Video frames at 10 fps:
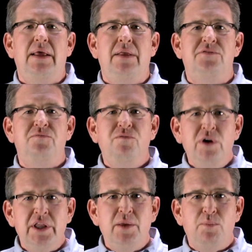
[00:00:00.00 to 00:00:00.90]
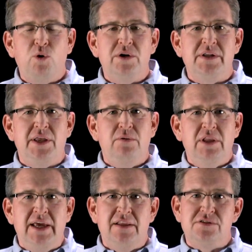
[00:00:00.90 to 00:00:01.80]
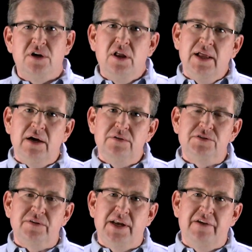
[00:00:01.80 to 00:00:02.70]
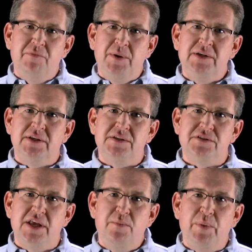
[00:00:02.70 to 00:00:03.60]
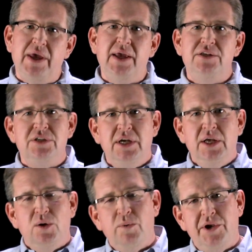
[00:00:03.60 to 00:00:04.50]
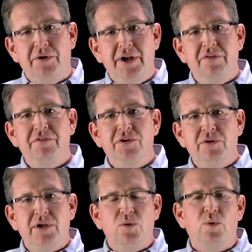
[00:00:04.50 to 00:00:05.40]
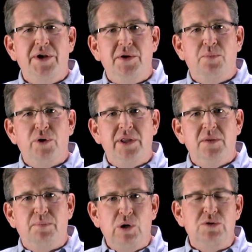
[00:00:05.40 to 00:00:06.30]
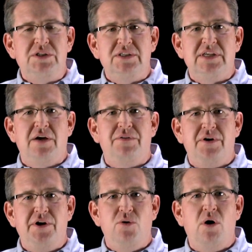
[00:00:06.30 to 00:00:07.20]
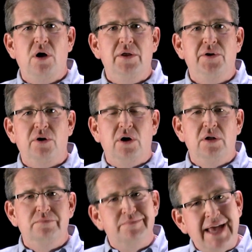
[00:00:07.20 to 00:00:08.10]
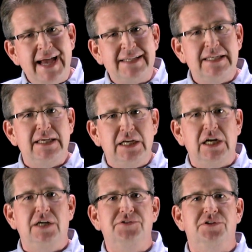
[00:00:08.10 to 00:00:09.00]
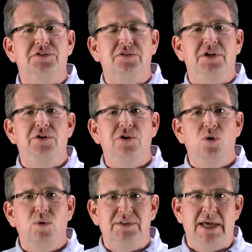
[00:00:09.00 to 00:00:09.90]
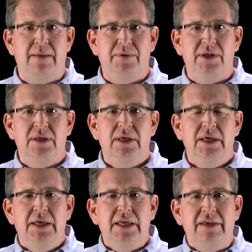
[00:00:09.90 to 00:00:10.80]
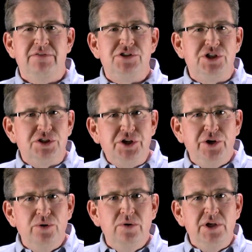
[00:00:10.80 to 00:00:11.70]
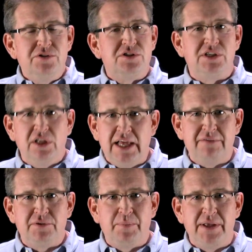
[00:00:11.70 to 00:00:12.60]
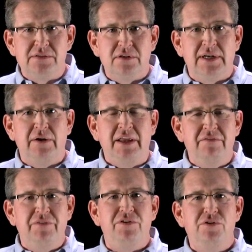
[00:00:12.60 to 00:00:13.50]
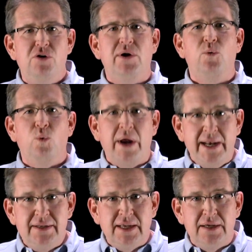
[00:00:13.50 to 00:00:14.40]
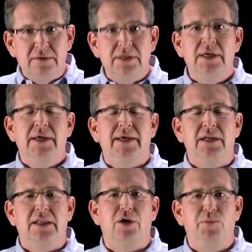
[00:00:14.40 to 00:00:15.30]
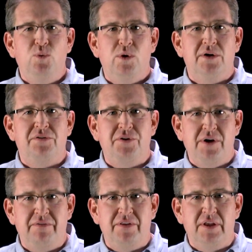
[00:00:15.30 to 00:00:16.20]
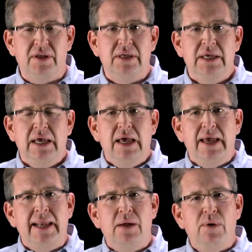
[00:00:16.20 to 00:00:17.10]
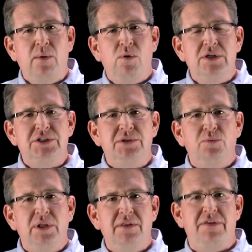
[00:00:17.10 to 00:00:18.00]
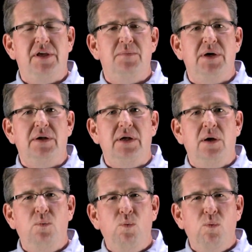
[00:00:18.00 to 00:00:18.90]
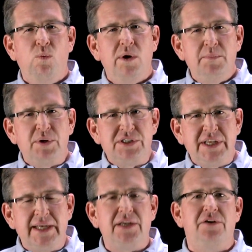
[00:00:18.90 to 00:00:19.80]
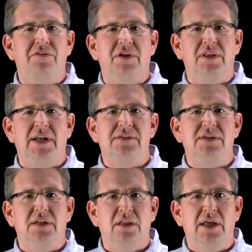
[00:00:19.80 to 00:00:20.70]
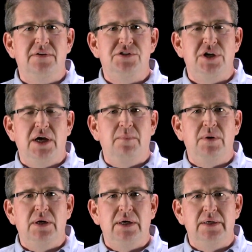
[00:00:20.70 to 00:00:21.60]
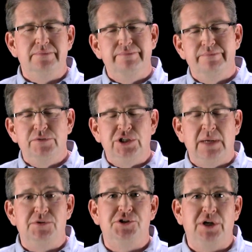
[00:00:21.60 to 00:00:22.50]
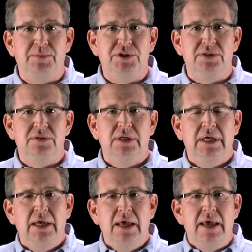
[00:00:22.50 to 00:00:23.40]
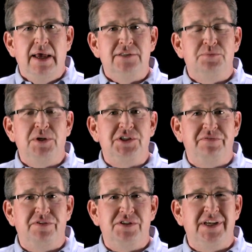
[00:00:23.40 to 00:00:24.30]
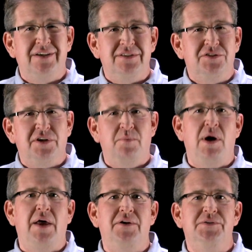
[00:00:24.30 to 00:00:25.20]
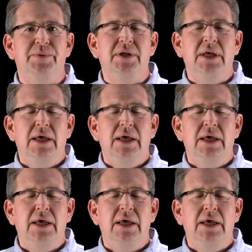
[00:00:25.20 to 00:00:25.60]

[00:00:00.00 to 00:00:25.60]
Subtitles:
It's really important that you lay this all out so that everybody's on the same page. When you're interviewing, when you're putting the postings out there, you're all acting in concert so that you know what's happening. If it's just you, you still have to pencil it out. Even if you know it, write it down. It'll help you work through everything. And I want you to really think about one particular thing that I see in a lot of job descriptions, especially for sales. It sort of bothers me.